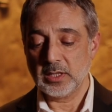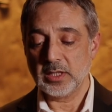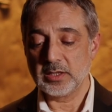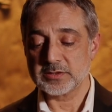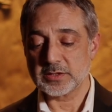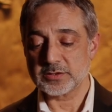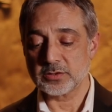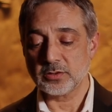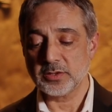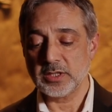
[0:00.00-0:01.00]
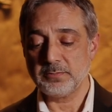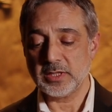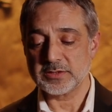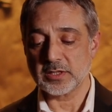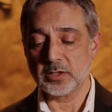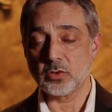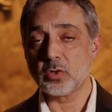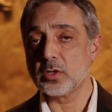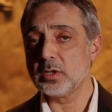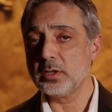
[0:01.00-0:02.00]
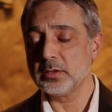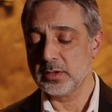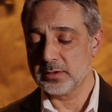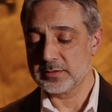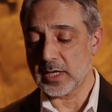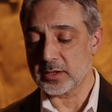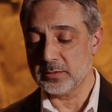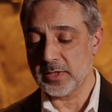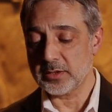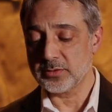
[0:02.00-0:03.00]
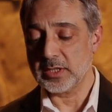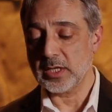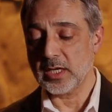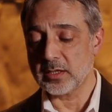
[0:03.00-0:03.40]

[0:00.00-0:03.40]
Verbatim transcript: It is a story based on oral, documentary, and